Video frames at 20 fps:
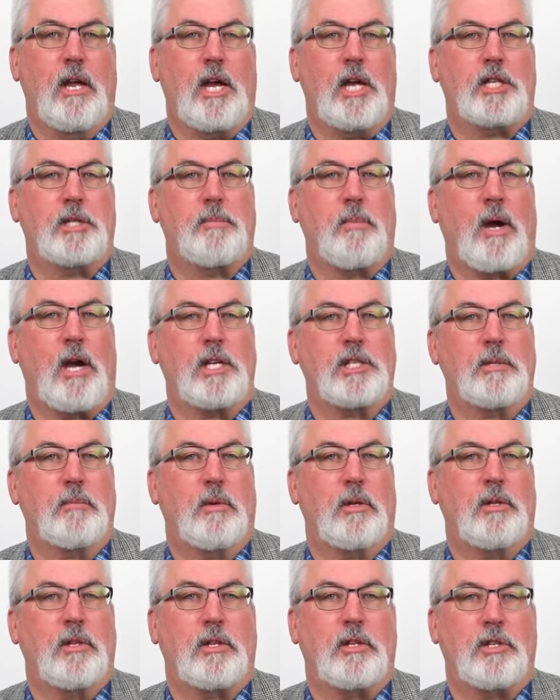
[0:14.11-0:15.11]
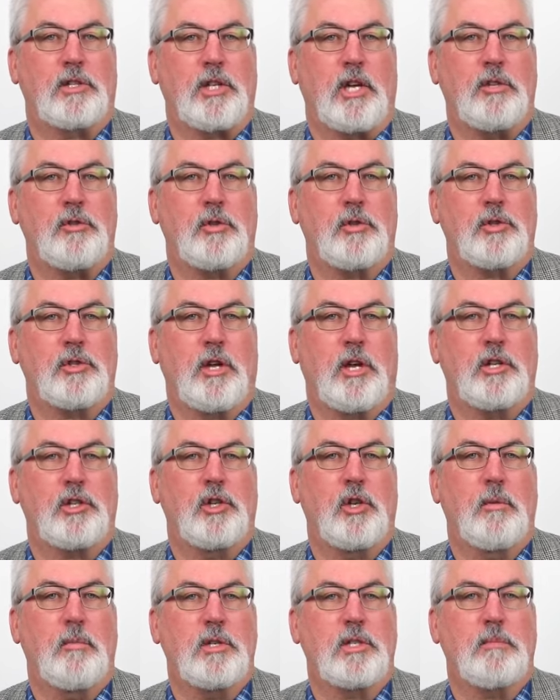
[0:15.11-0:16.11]
it's possible that the Central
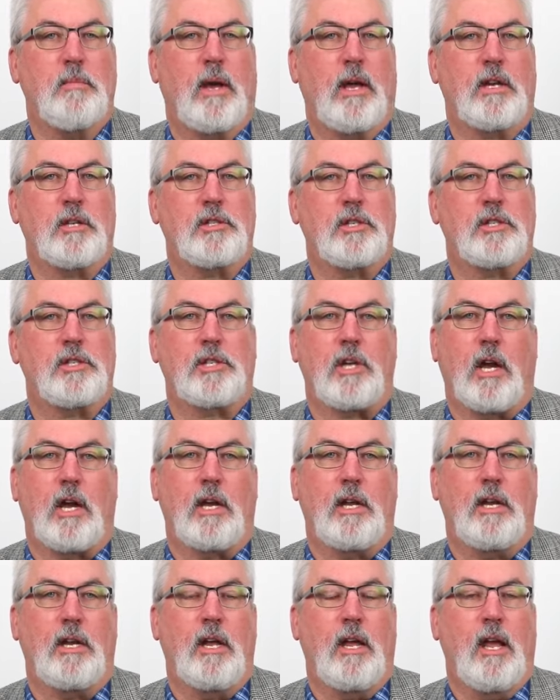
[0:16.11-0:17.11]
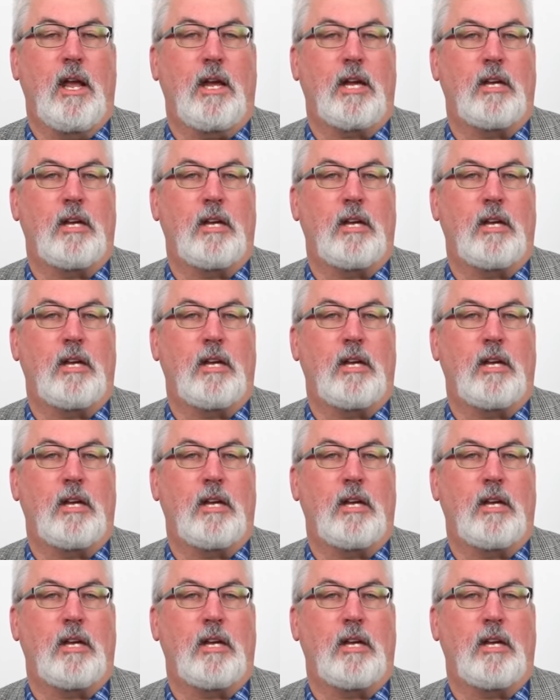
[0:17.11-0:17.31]
States Numismatic Society